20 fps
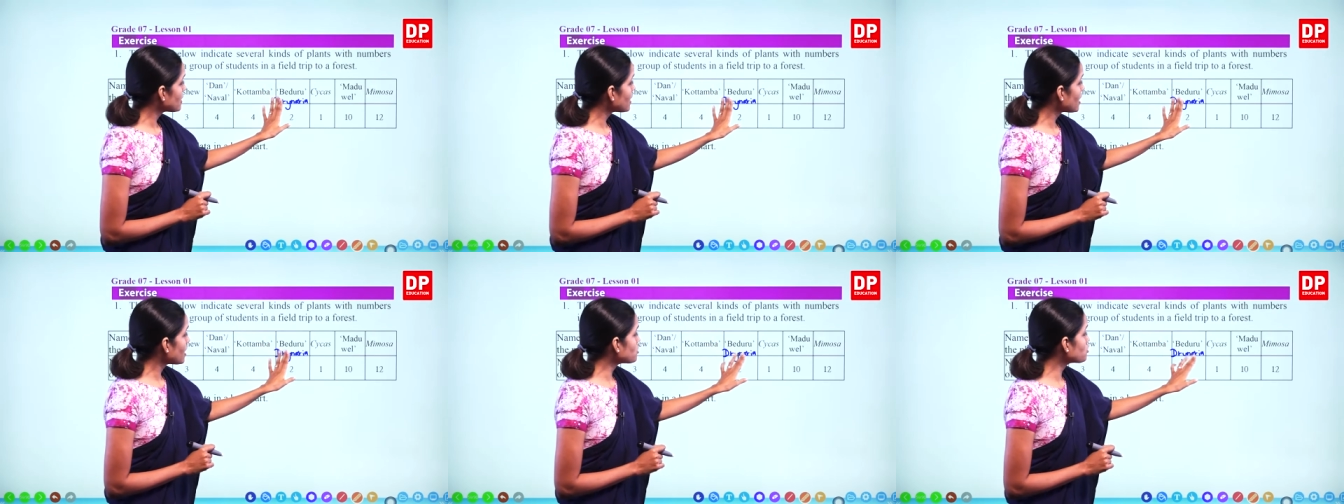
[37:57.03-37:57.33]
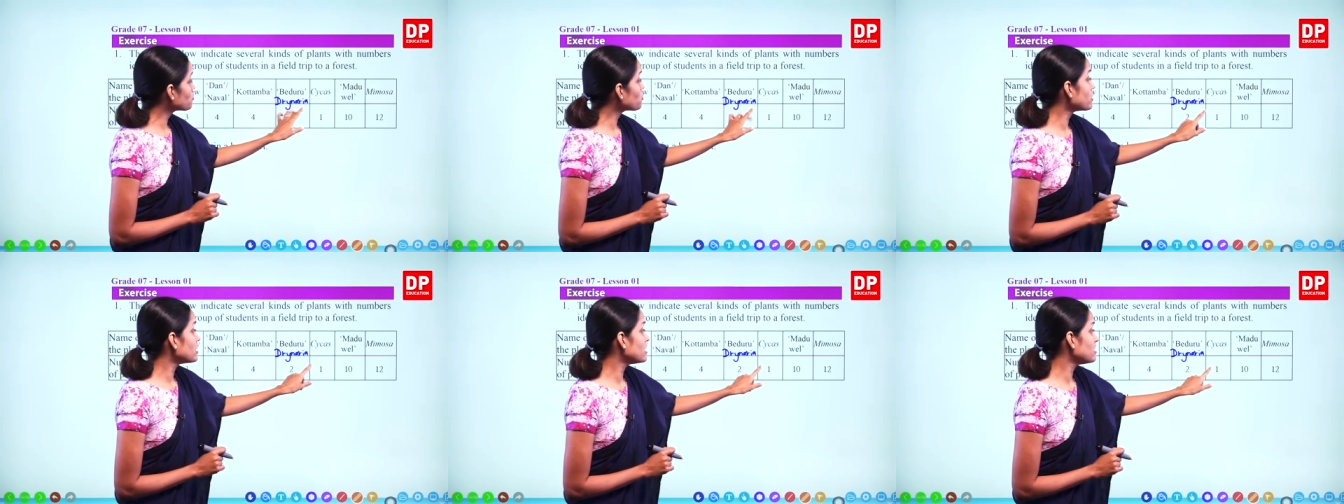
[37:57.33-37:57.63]

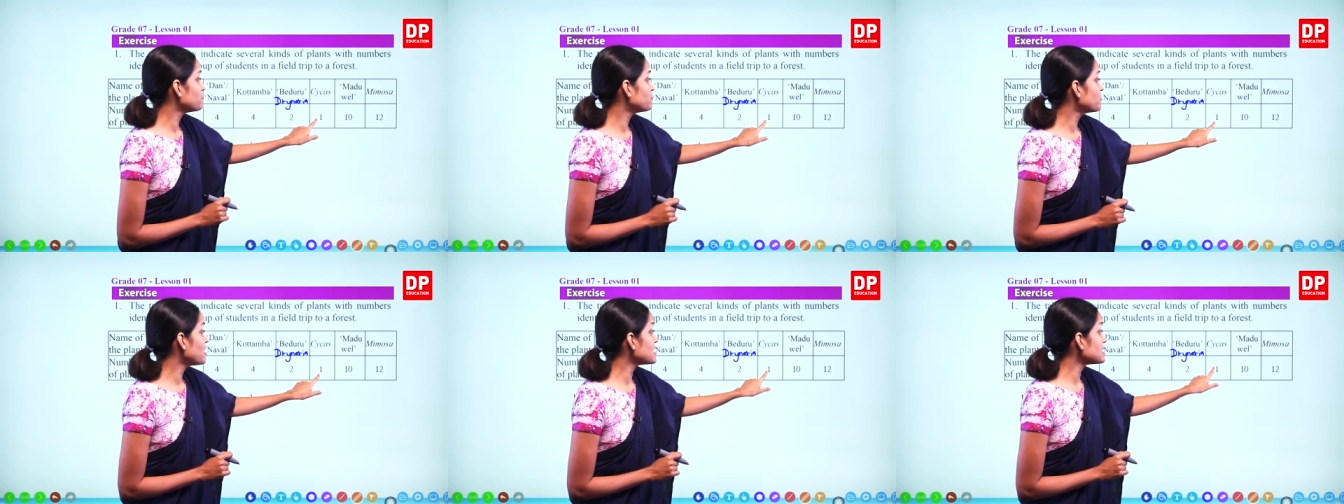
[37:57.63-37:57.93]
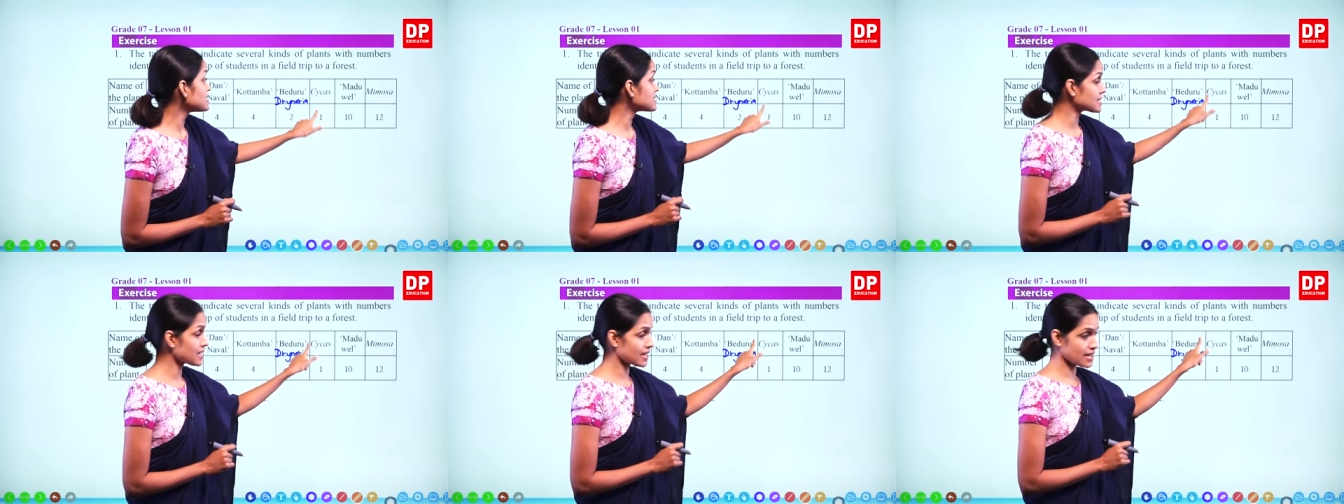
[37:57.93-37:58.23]
and only
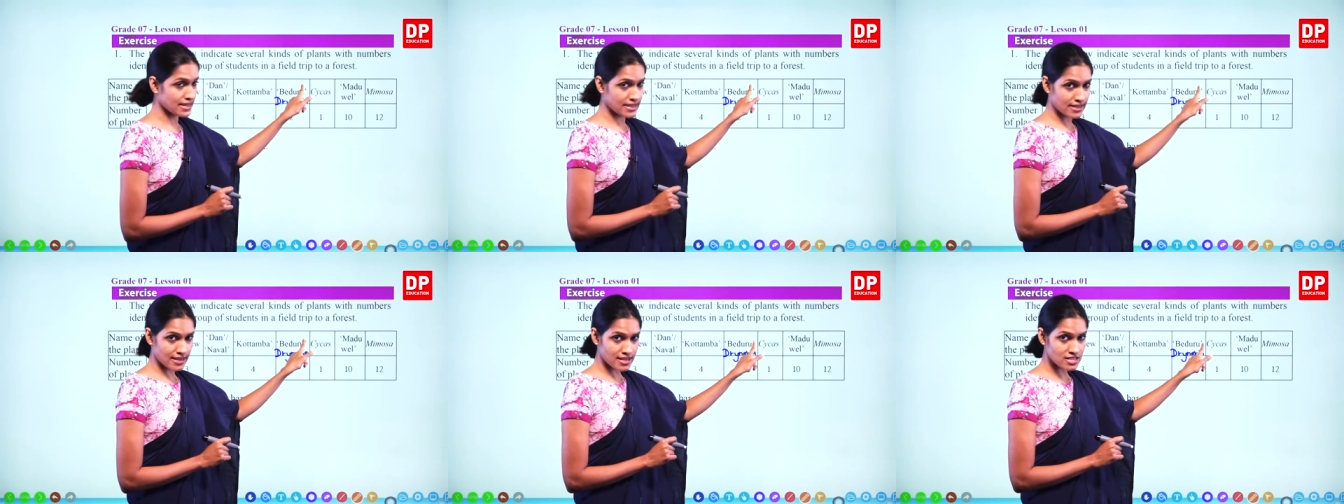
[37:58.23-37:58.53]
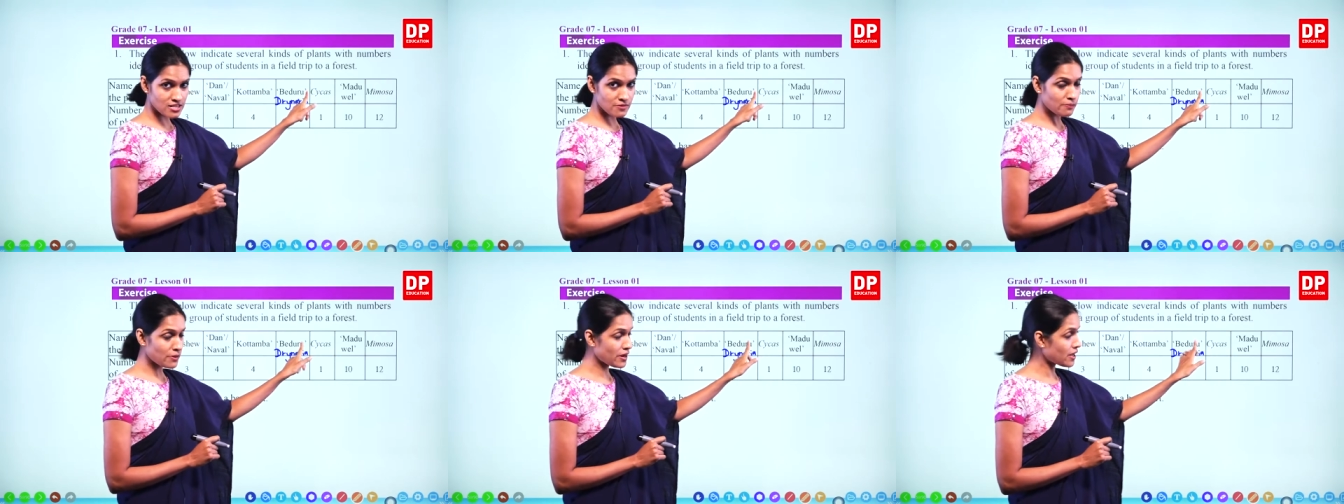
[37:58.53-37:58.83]
one
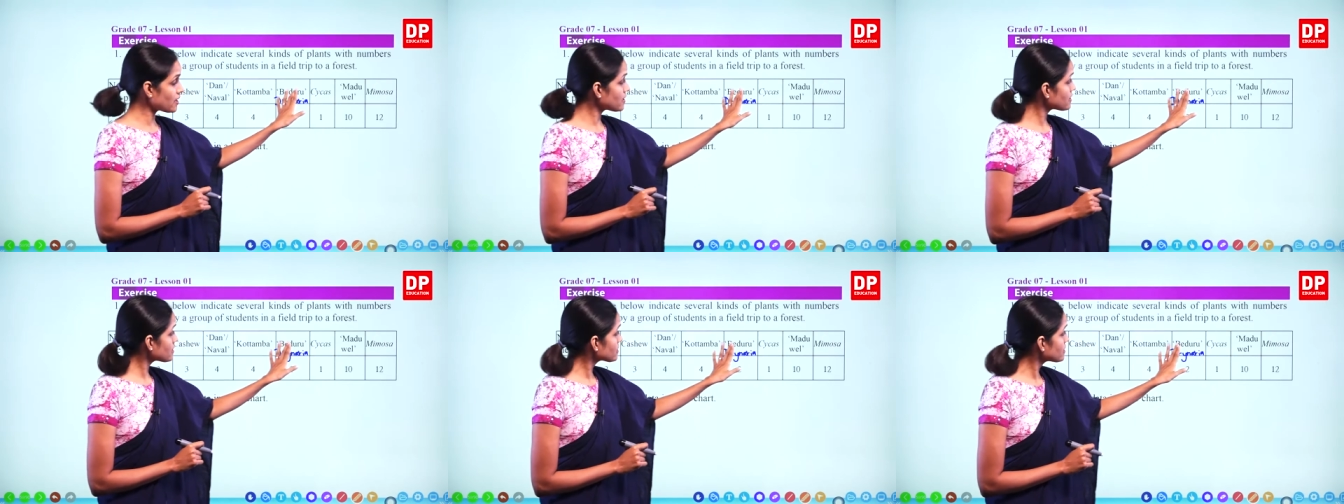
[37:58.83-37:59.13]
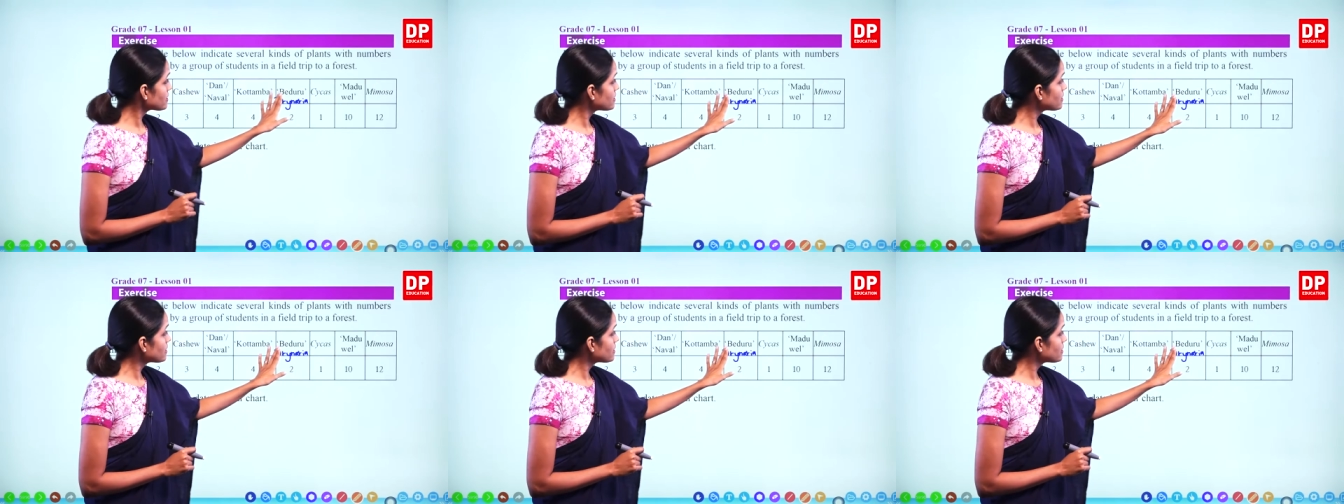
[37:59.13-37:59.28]
cycas plant,